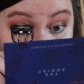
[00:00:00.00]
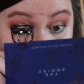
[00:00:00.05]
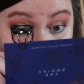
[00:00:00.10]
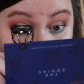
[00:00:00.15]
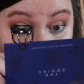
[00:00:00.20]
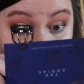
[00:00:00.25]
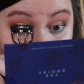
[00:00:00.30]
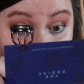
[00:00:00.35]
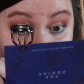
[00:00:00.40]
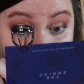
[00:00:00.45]

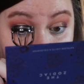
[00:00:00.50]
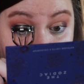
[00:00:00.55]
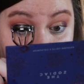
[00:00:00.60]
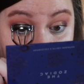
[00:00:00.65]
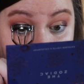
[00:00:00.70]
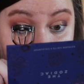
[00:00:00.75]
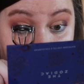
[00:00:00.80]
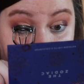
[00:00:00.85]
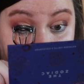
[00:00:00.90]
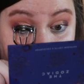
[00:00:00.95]
he just
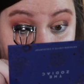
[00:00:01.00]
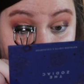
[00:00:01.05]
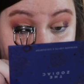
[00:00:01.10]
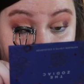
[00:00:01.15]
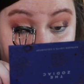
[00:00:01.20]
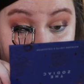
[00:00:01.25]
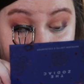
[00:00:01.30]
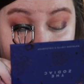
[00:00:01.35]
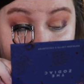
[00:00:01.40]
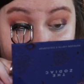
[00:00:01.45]
played a
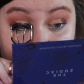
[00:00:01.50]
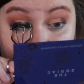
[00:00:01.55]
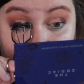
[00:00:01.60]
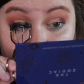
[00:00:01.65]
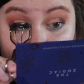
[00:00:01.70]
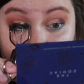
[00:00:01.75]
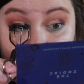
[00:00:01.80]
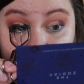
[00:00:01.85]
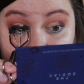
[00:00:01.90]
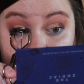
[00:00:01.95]
bunch of his
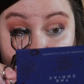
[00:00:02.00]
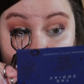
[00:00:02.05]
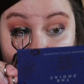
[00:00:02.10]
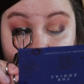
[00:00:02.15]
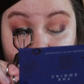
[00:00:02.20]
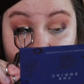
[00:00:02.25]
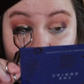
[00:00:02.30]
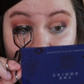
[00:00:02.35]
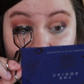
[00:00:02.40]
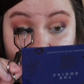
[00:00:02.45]
newer
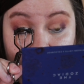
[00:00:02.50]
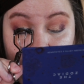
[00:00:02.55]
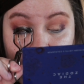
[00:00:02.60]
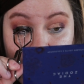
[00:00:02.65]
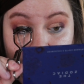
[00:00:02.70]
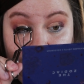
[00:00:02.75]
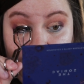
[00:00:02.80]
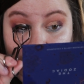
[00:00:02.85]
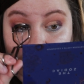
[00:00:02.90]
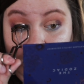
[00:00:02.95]
stuff.
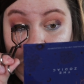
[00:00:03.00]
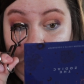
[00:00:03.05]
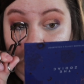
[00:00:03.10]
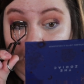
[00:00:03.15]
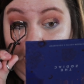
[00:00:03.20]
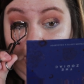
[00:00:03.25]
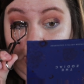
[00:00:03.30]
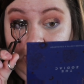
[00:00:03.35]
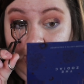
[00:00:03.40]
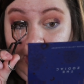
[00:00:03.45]

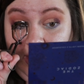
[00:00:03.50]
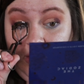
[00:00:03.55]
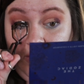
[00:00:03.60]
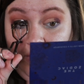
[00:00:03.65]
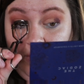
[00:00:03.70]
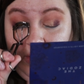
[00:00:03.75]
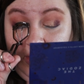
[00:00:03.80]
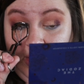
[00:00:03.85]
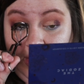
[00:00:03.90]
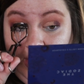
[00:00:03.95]
I like the
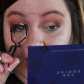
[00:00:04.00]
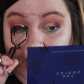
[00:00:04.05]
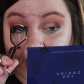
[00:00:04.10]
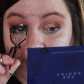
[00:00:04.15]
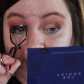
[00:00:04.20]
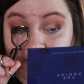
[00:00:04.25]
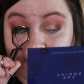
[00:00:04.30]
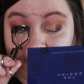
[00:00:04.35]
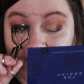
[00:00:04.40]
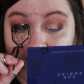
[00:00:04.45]
really
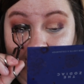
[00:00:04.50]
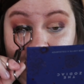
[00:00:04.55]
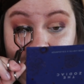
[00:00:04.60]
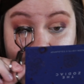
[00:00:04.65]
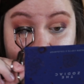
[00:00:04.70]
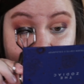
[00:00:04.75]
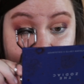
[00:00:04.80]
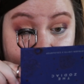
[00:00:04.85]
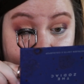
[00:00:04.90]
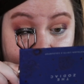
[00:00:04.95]

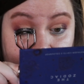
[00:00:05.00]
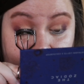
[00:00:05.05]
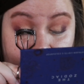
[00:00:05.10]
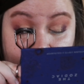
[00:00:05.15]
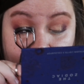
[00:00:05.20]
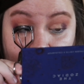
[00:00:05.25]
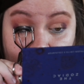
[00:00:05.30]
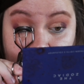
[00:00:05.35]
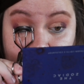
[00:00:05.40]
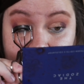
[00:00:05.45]
sad,
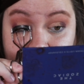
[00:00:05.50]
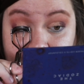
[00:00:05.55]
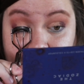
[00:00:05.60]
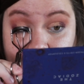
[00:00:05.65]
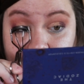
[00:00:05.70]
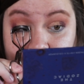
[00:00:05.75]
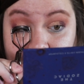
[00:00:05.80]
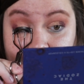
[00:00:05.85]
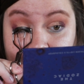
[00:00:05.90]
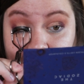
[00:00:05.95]

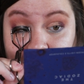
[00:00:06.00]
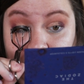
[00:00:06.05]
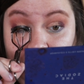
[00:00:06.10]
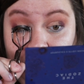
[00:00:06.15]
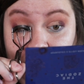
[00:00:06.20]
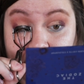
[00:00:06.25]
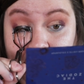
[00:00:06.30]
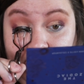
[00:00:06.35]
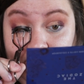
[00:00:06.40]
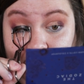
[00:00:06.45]
mopey
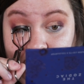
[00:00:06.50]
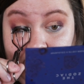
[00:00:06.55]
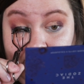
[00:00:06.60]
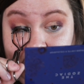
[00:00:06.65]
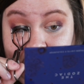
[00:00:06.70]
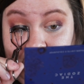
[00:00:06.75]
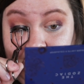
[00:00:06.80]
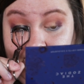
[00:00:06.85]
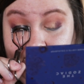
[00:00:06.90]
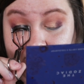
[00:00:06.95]
Ray
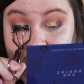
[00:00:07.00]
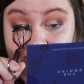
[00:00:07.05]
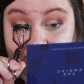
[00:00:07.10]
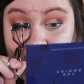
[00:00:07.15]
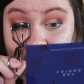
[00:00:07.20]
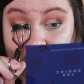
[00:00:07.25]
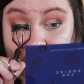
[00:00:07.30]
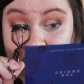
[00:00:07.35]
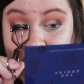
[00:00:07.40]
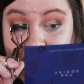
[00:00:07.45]
LaMontagne
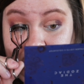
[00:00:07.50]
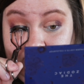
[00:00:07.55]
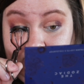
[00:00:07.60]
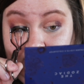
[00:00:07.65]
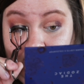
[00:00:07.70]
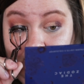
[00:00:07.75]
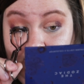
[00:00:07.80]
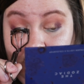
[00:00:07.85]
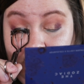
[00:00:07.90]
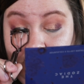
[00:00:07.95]
songs.